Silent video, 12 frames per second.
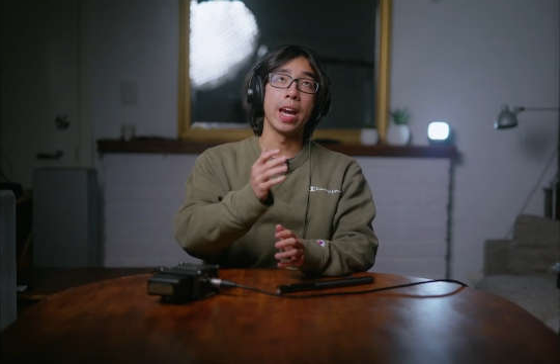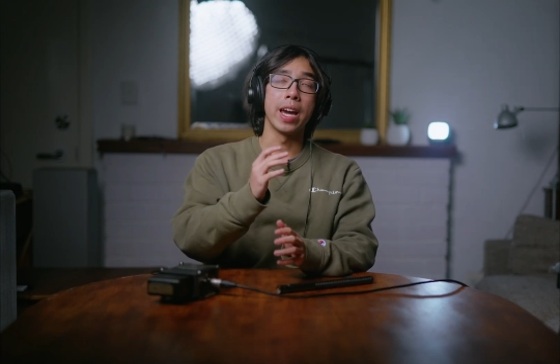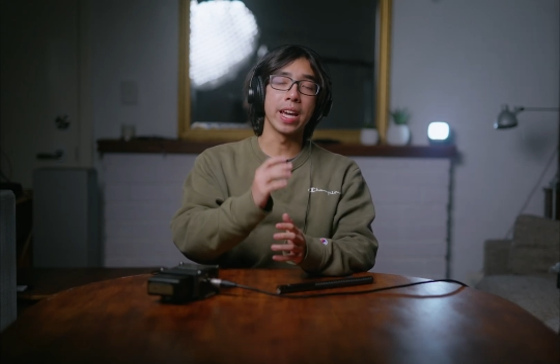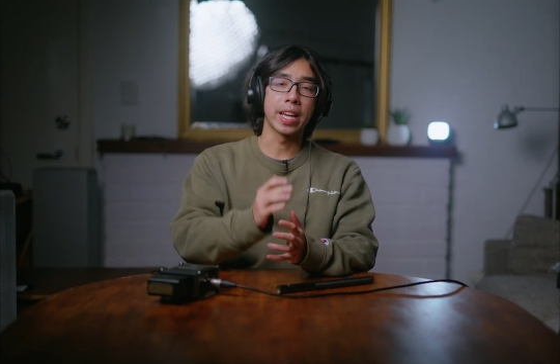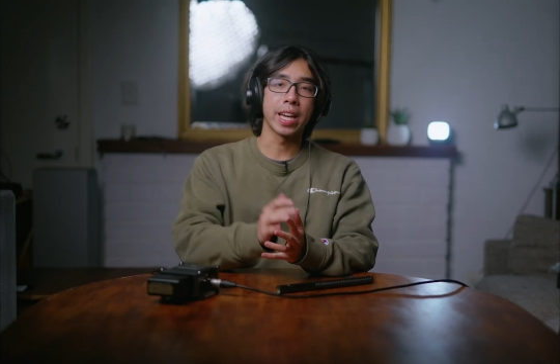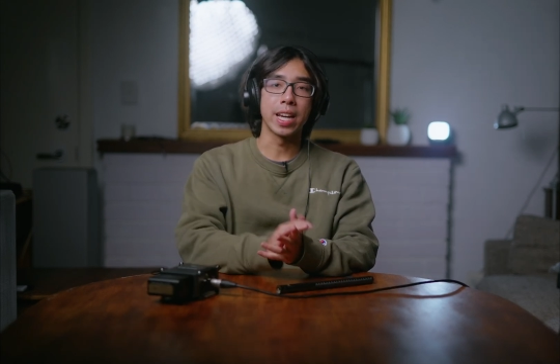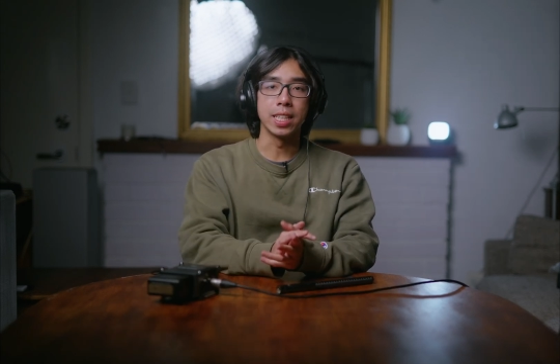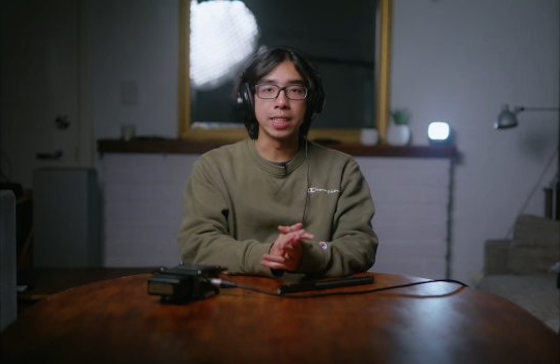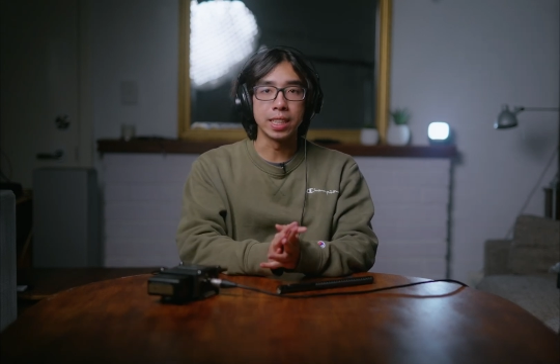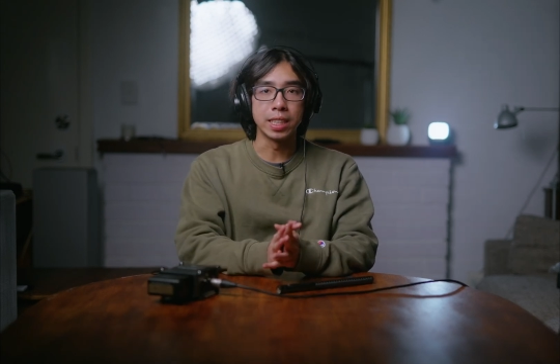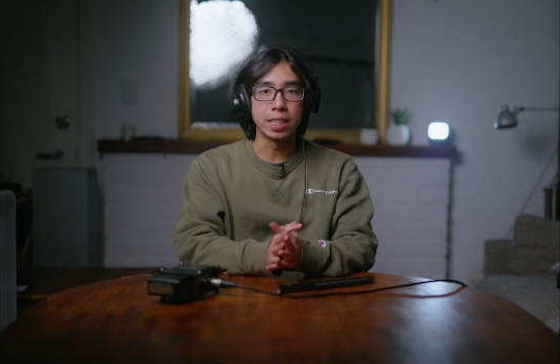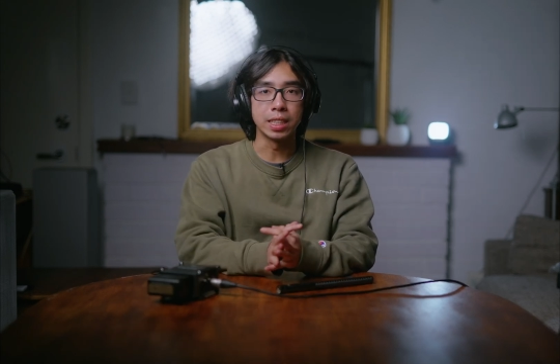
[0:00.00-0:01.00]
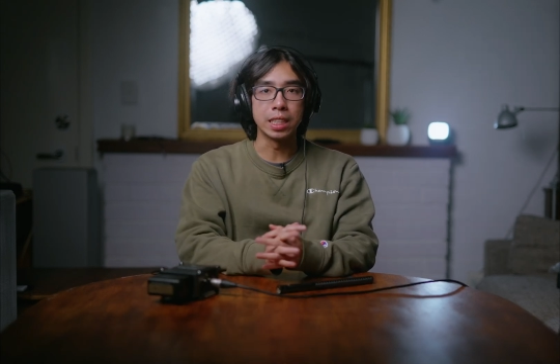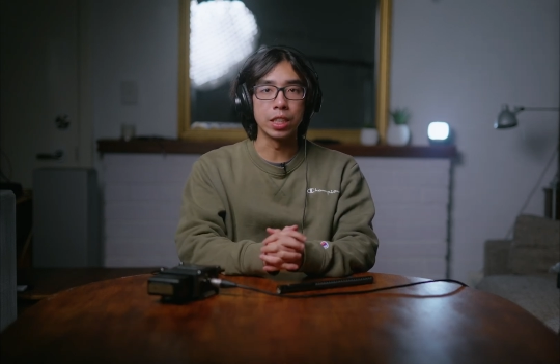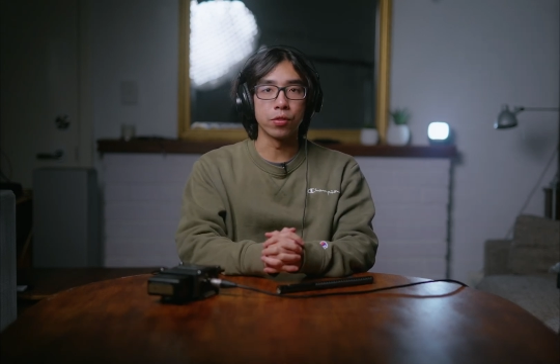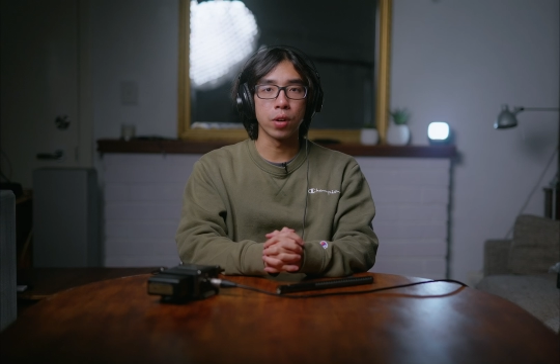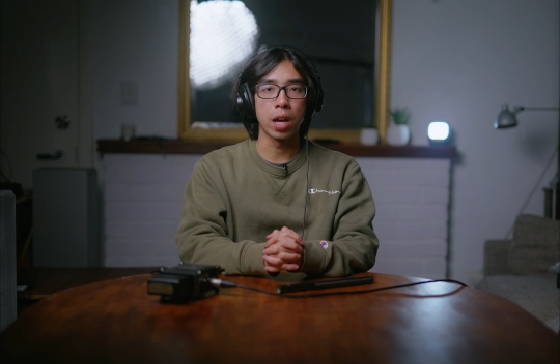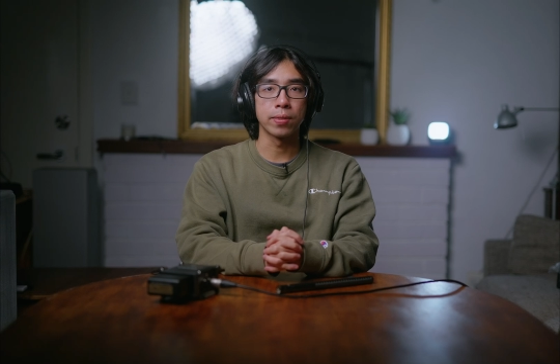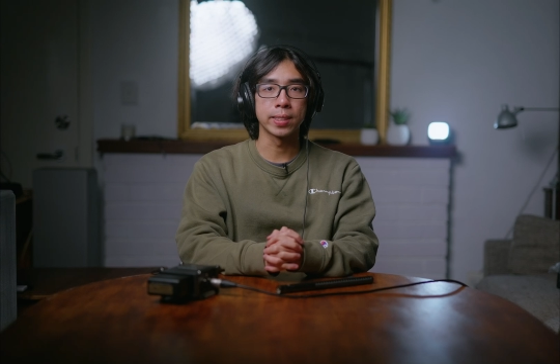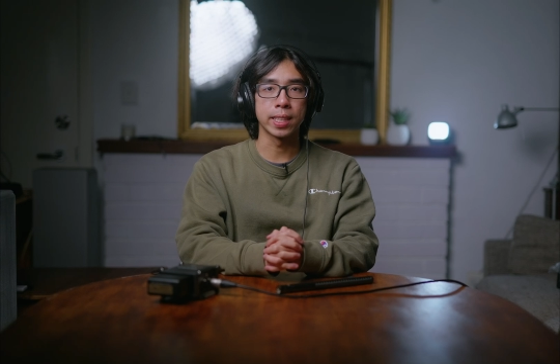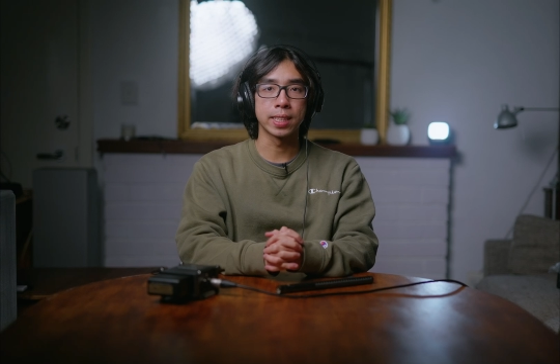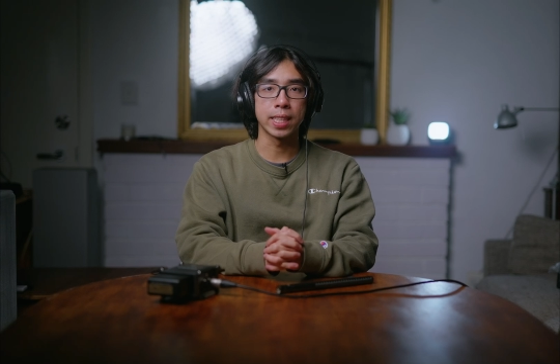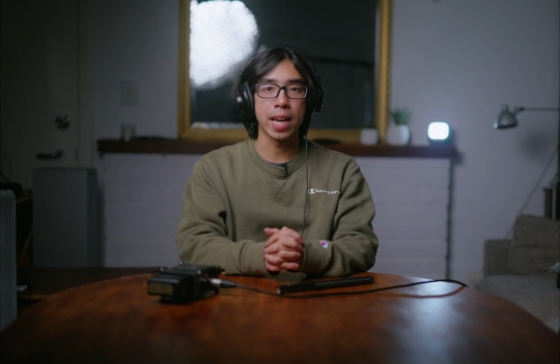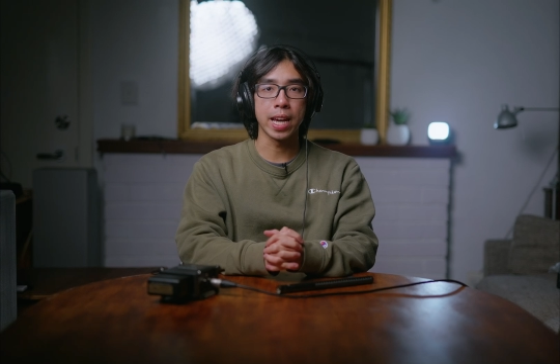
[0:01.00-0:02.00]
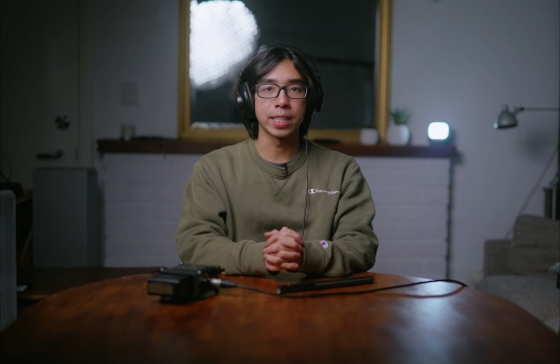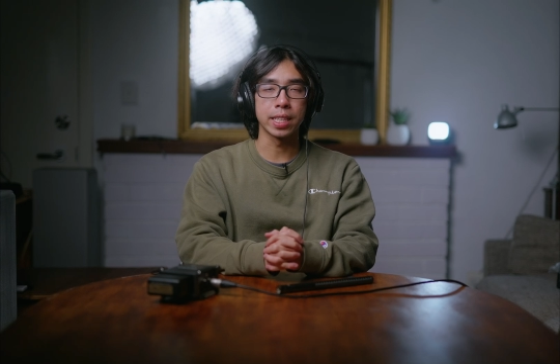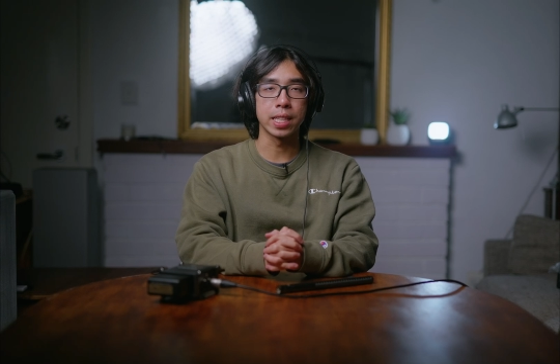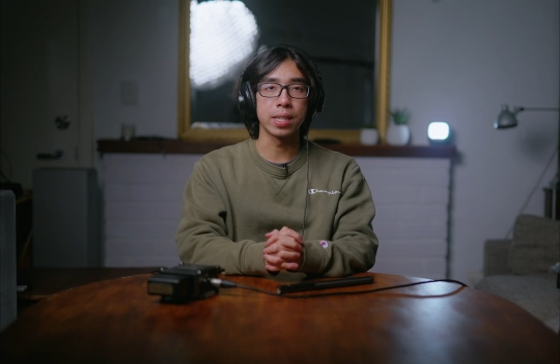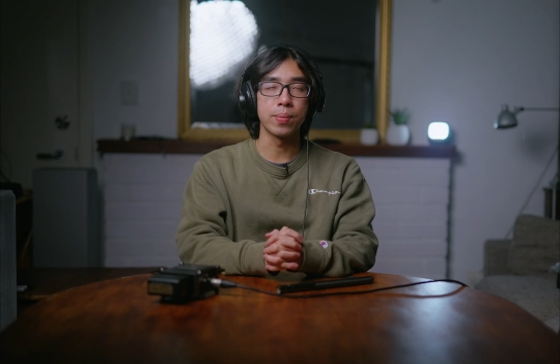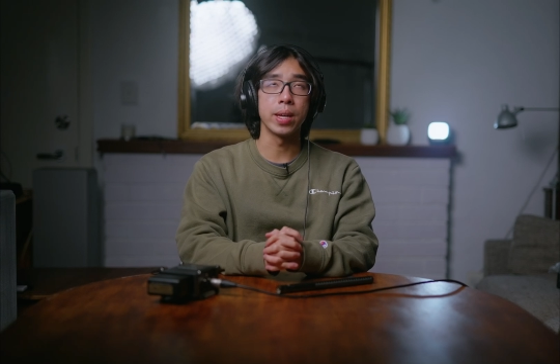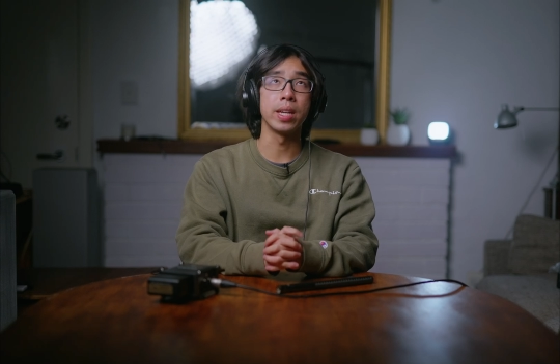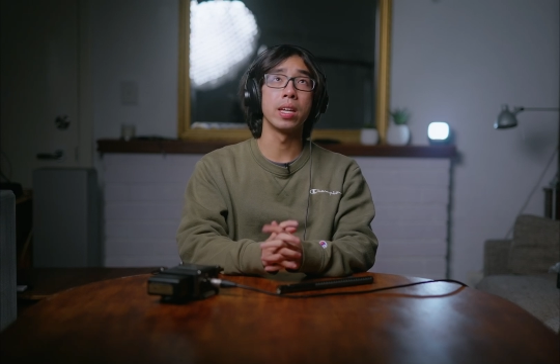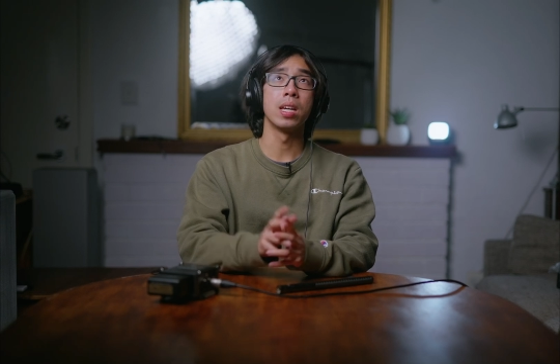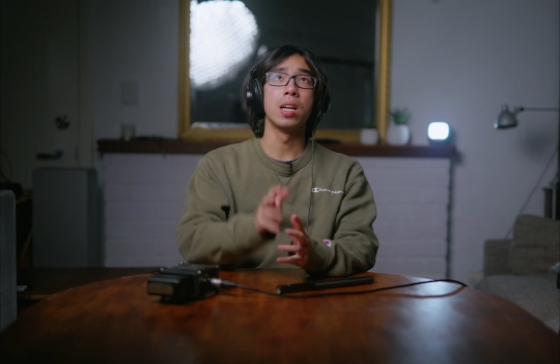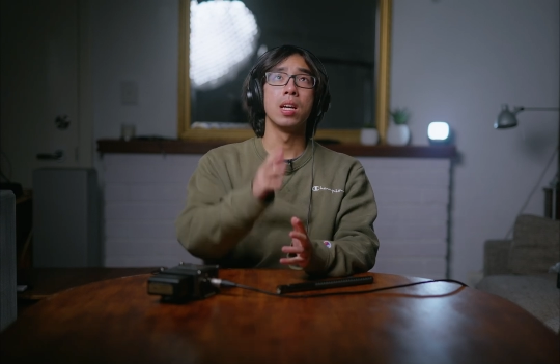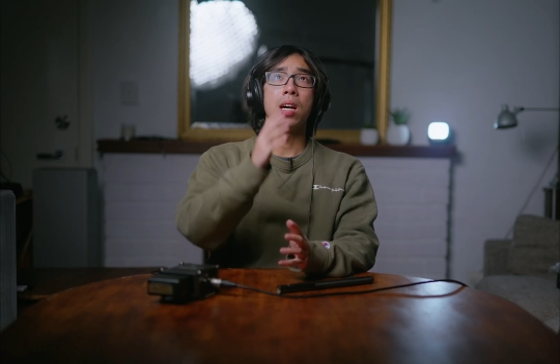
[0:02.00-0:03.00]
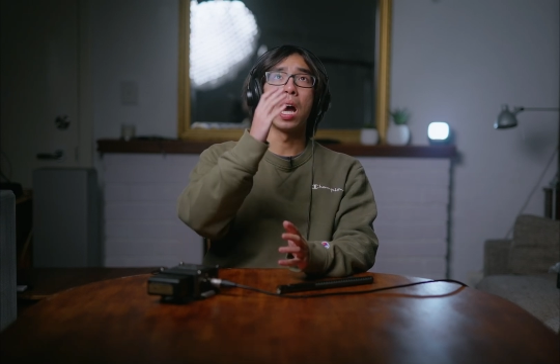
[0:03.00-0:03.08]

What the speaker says: AKG C568 EB